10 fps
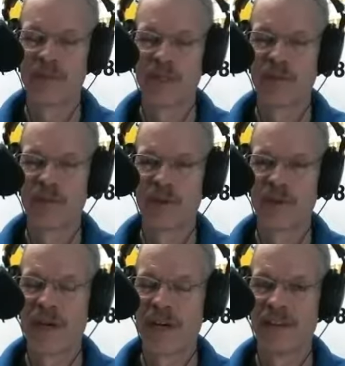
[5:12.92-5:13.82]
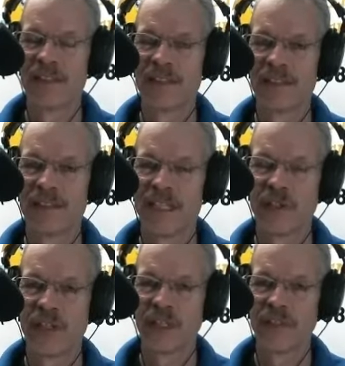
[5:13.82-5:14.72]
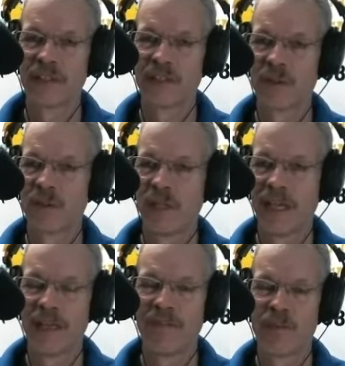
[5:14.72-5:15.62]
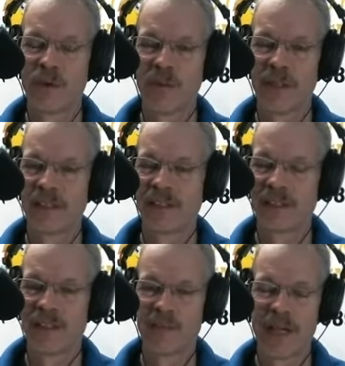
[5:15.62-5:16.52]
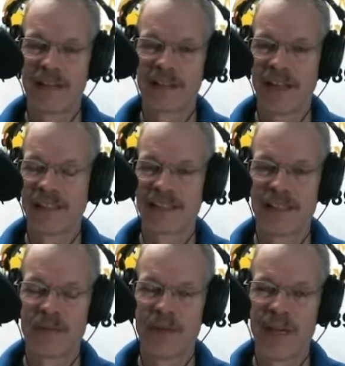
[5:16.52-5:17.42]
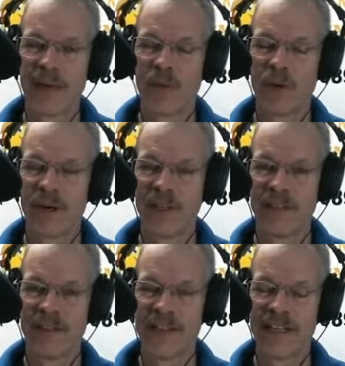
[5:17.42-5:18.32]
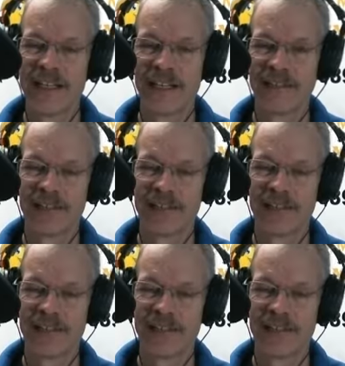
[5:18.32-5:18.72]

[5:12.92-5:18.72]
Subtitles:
Mr. Rosemeyer isn't teaching school aid formulas in his math class, because my word, you need